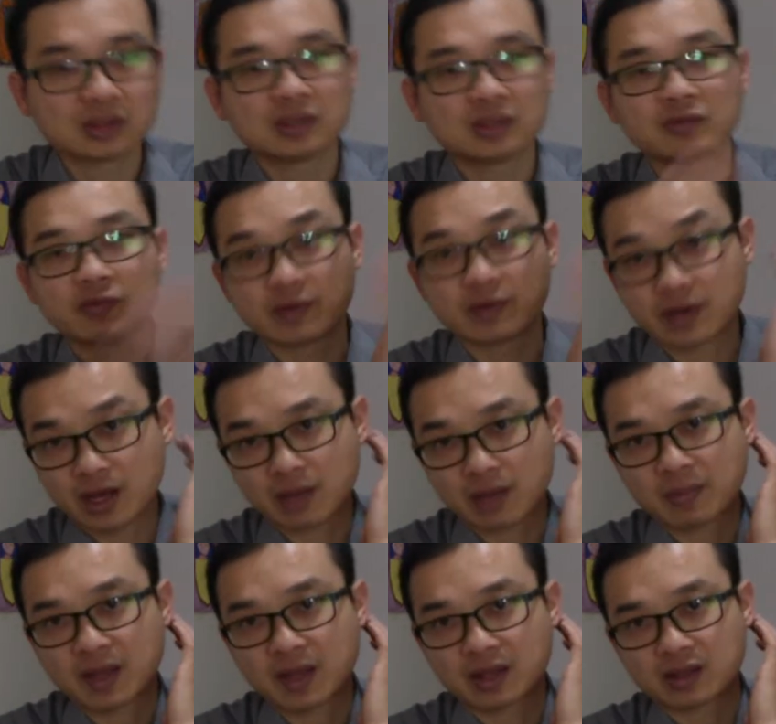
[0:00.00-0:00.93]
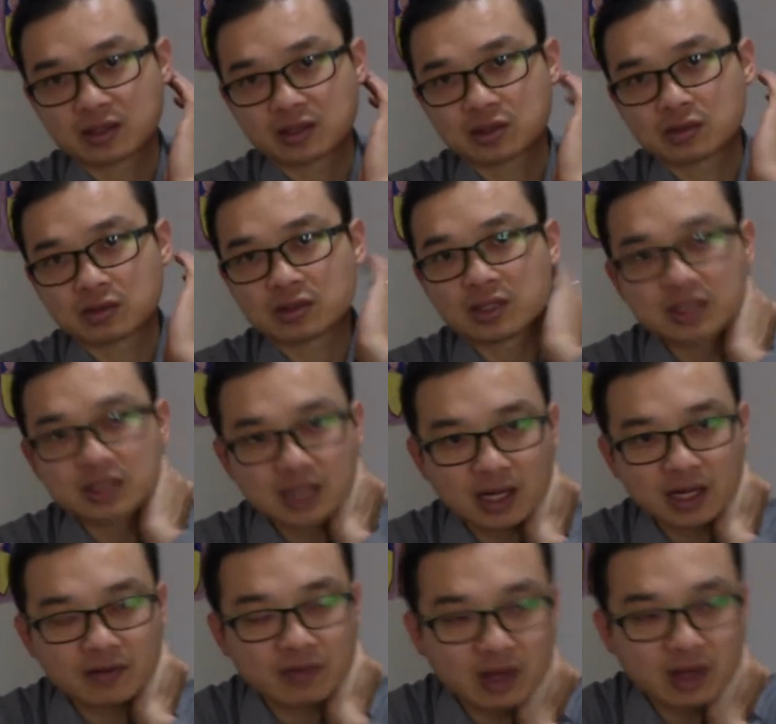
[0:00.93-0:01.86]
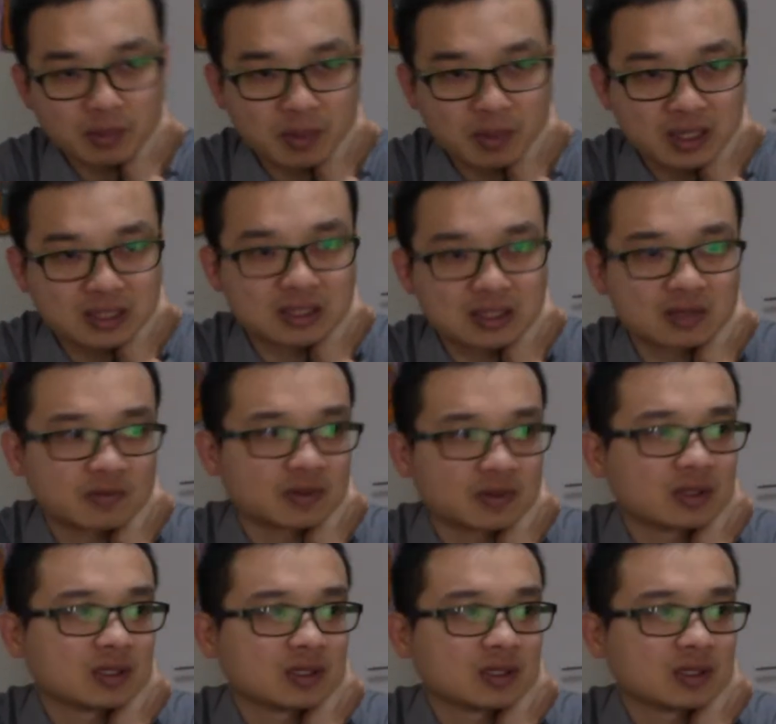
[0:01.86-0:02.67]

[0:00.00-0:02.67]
with neck pain. So this kind of neck pain is different.